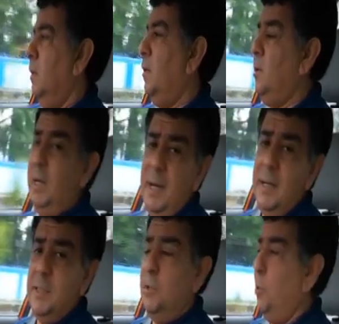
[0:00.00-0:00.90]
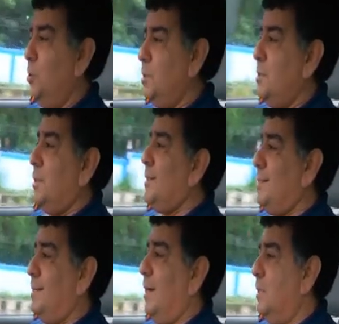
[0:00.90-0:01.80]
Now Kia has launched the
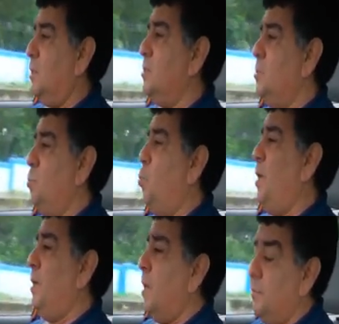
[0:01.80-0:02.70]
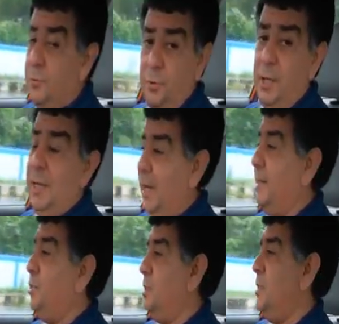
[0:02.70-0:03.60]
Seltos with three
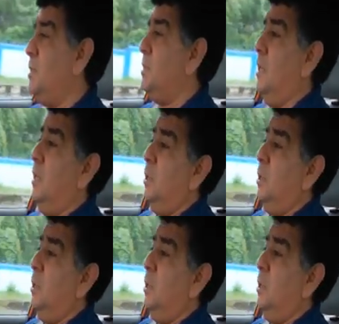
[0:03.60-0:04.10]
engines.